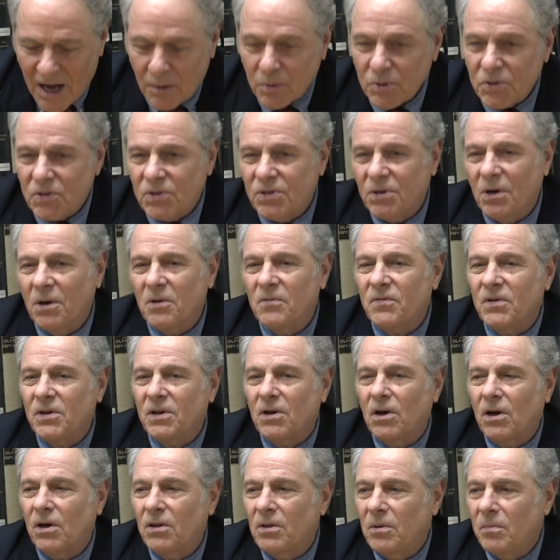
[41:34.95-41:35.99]
I was
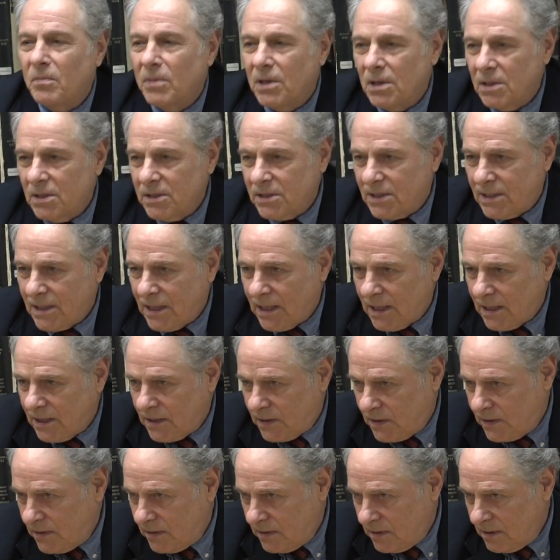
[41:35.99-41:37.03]
serving on the Middle
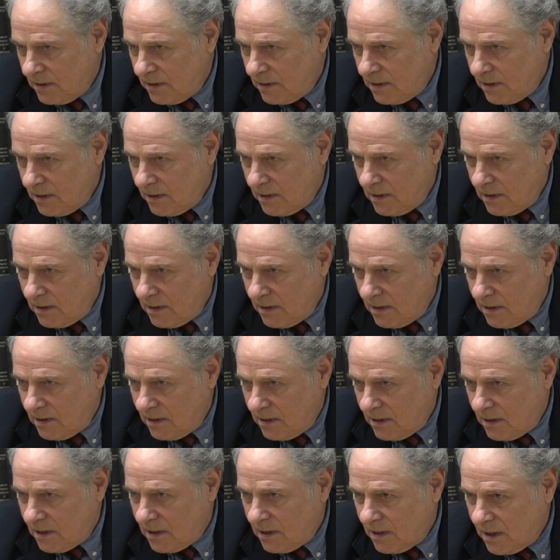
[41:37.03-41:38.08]
States,
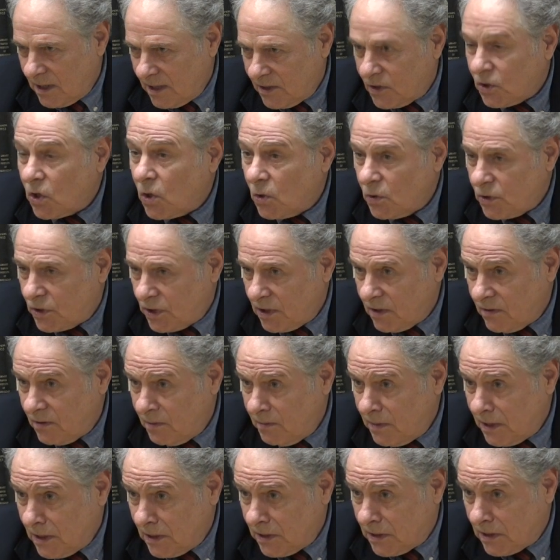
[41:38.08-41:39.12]
uh, as co-chair of the
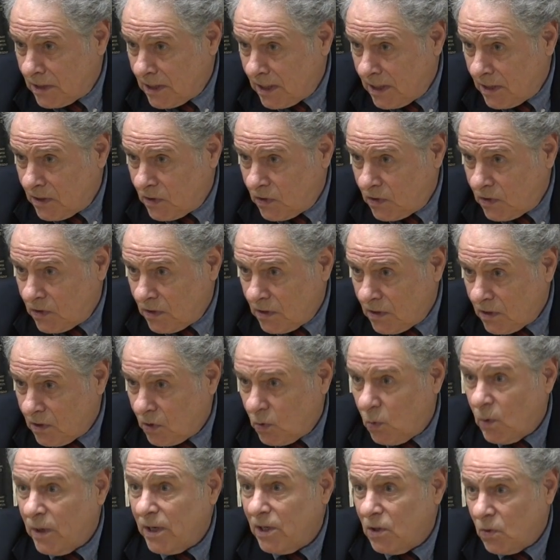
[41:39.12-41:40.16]
Middle States uh,
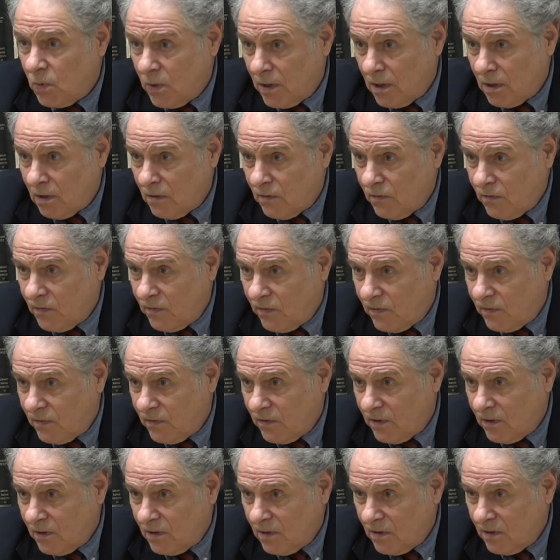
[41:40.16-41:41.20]
2012
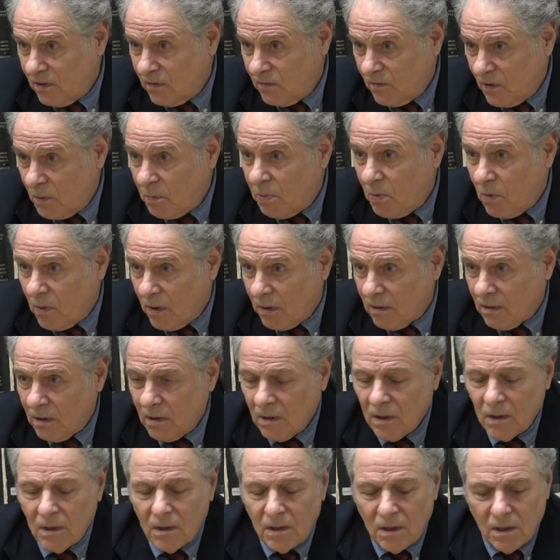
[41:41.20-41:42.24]
uh, report.
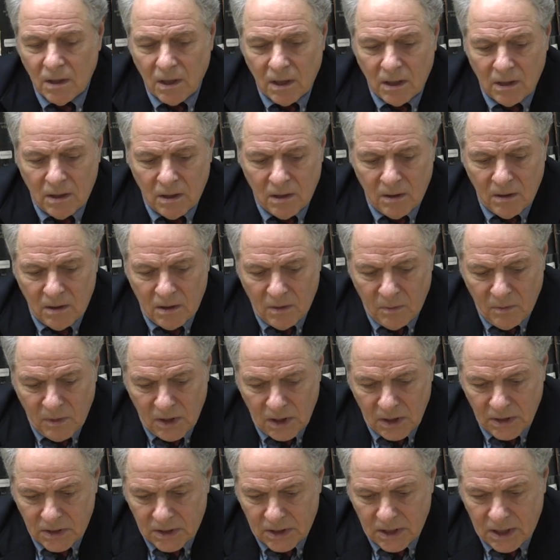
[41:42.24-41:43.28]
And the
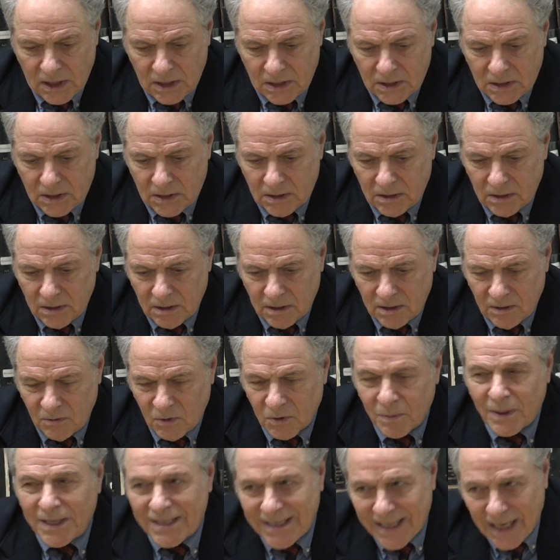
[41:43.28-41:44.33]
Middle States, it
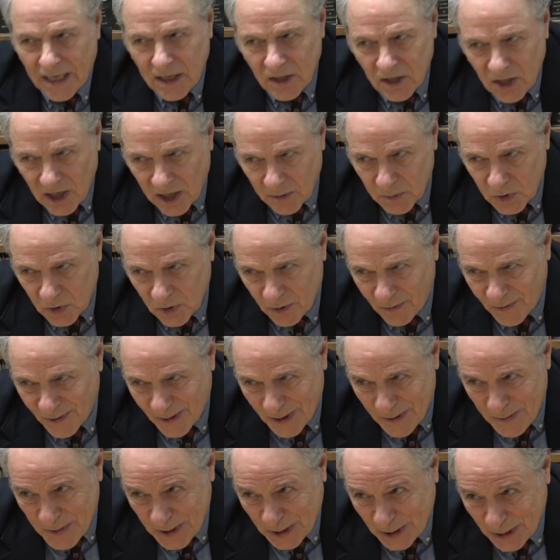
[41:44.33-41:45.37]
was my second time serving
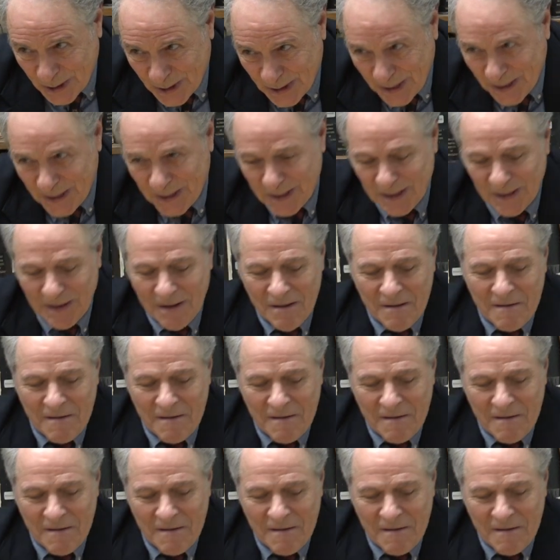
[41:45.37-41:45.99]
on Middle States.